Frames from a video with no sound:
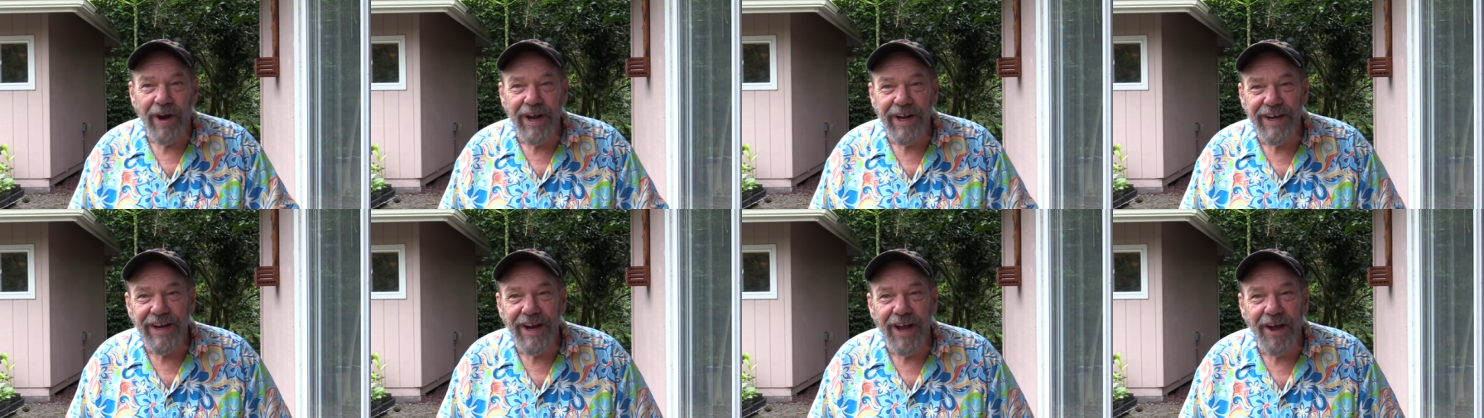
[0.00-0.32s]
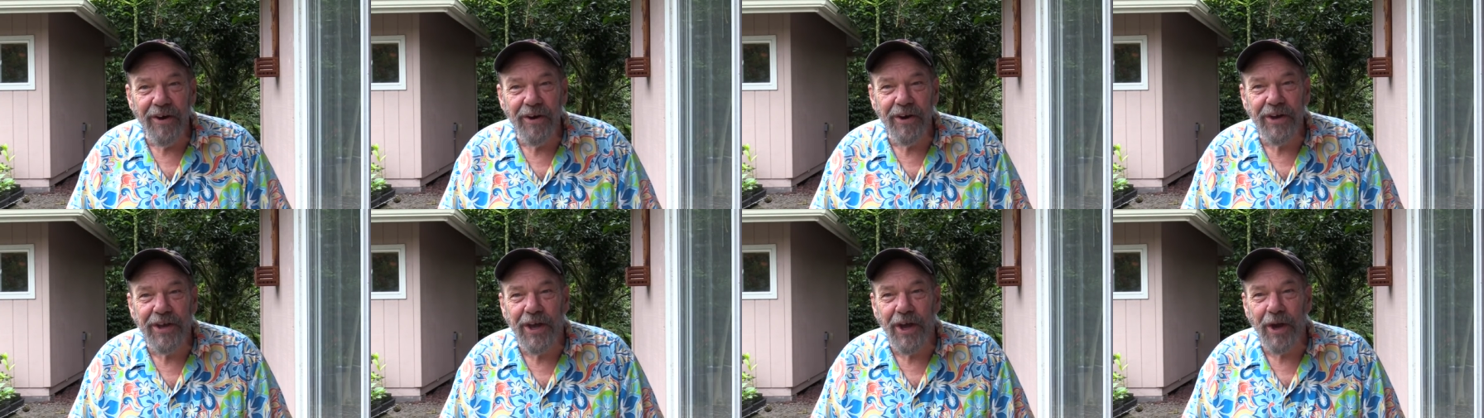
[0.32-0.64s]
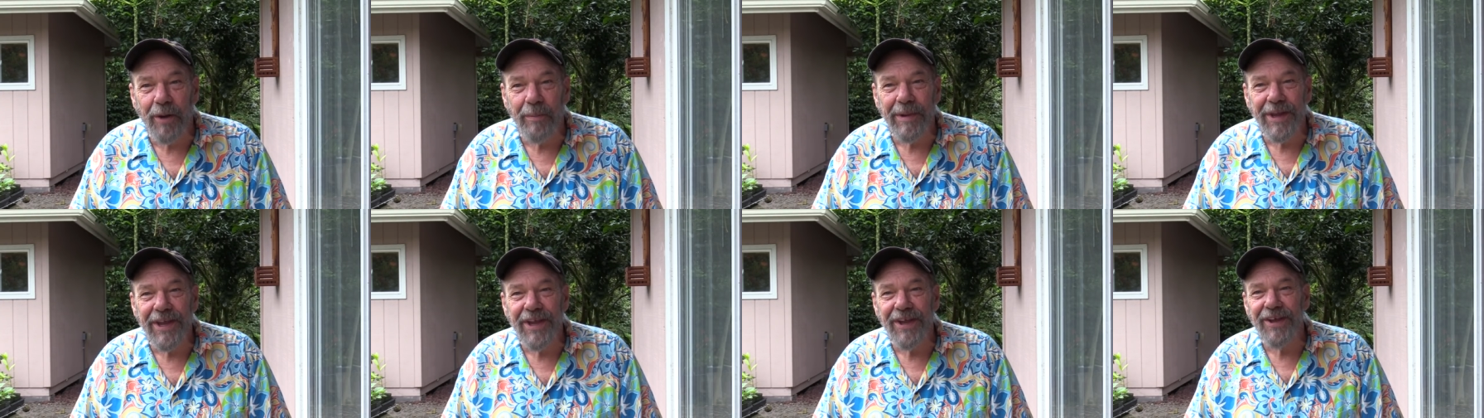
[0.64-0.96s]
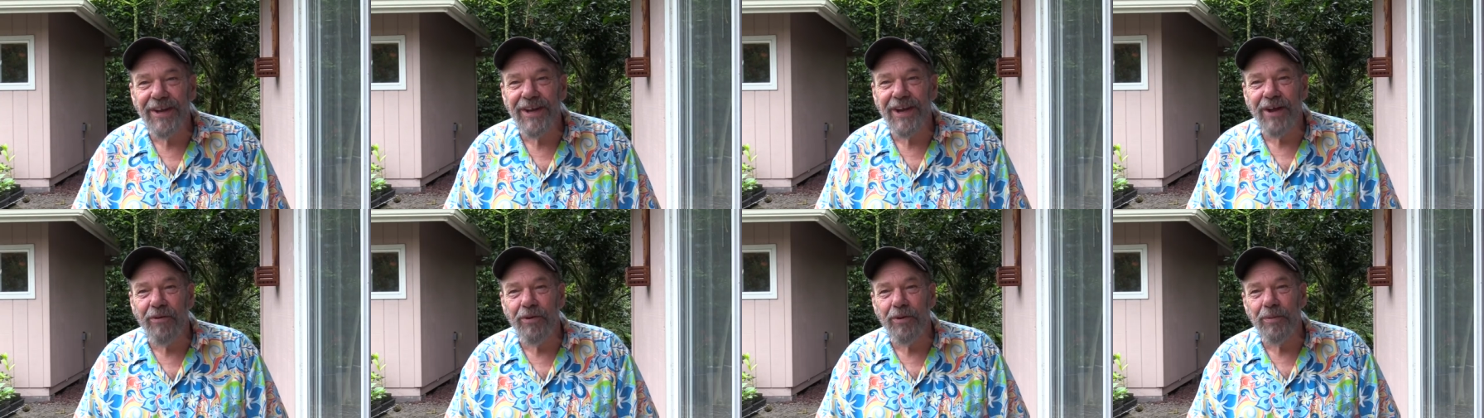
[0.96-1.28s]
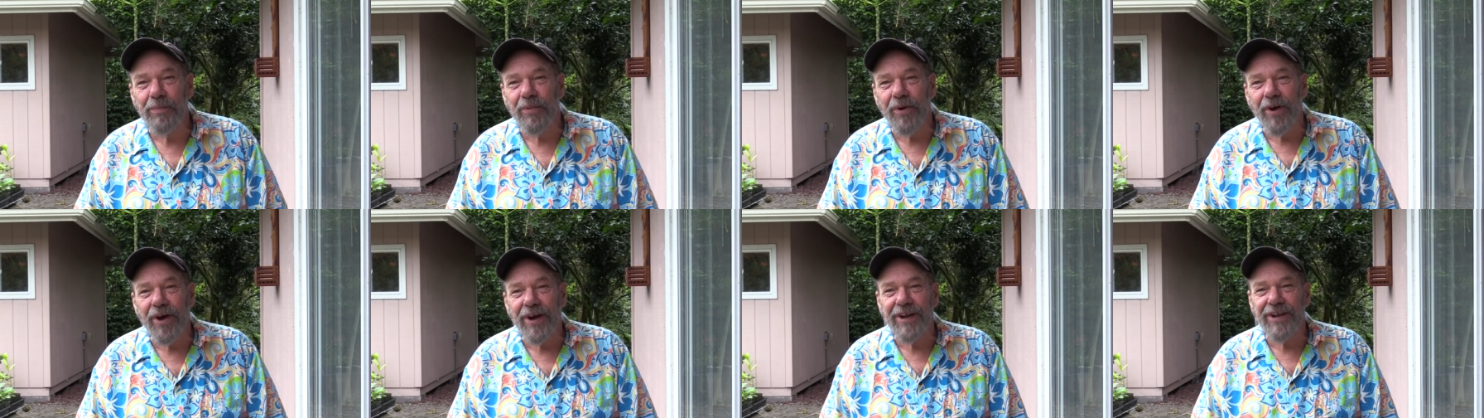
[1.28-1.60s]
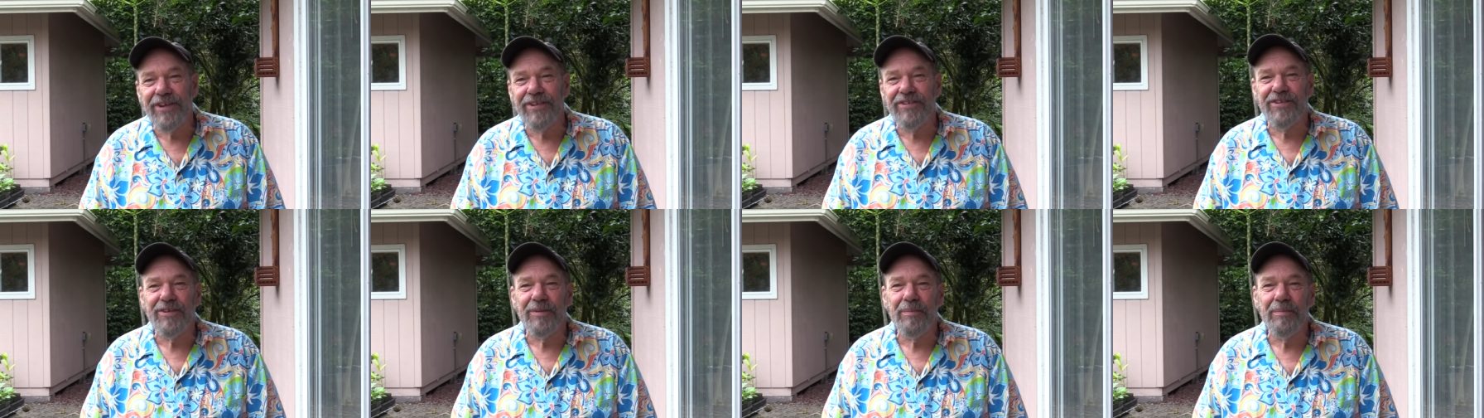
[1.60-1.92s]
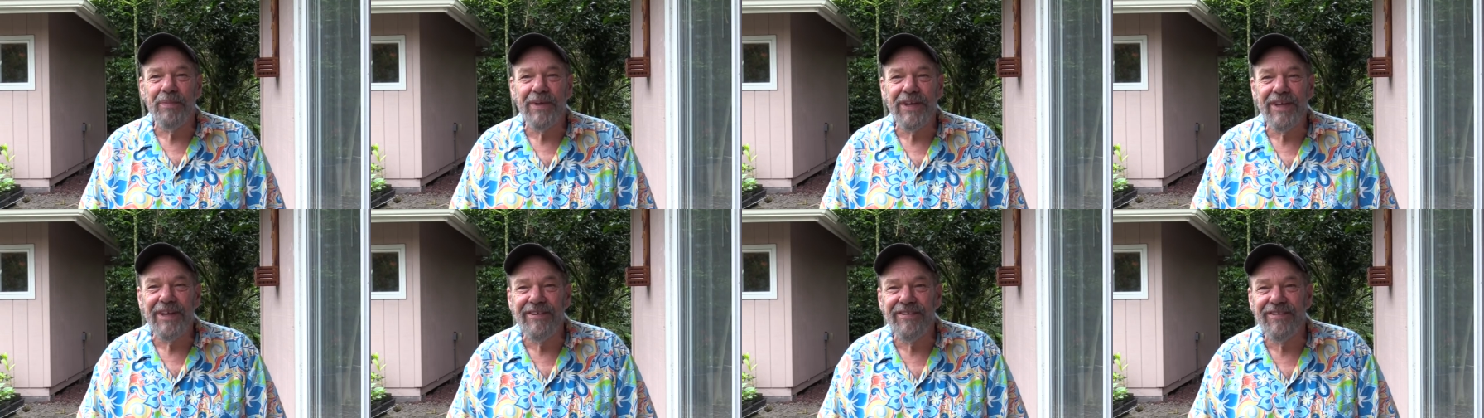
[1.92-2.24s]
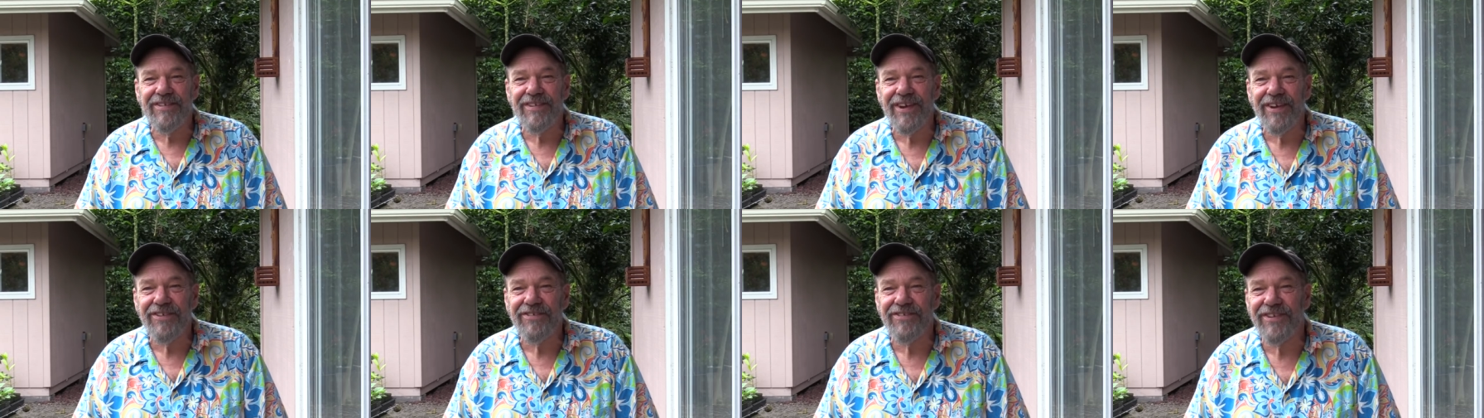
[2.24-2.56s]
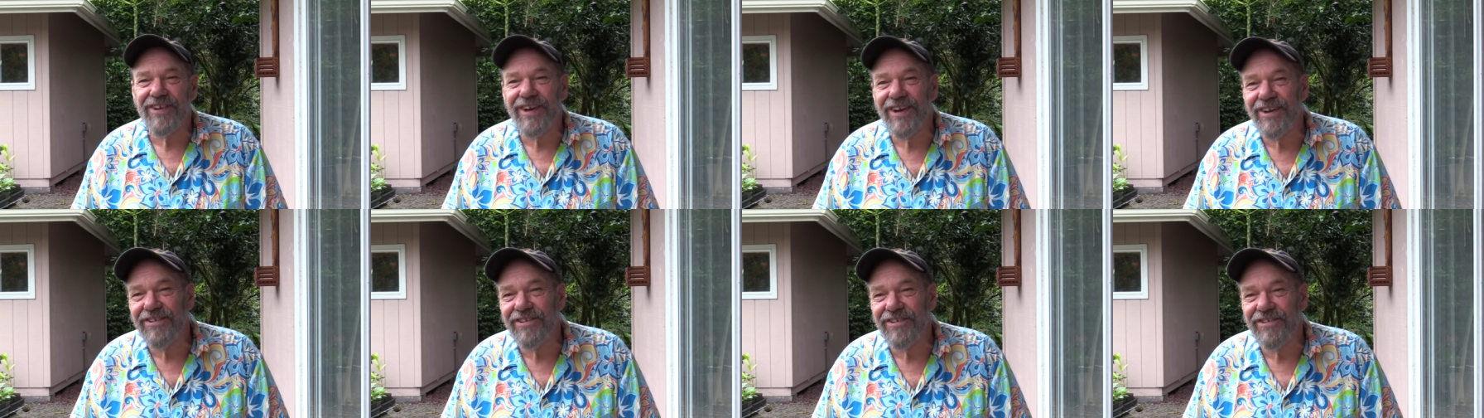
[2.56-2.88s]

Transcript: right now coming in. Ellen brought in some beans yesterday.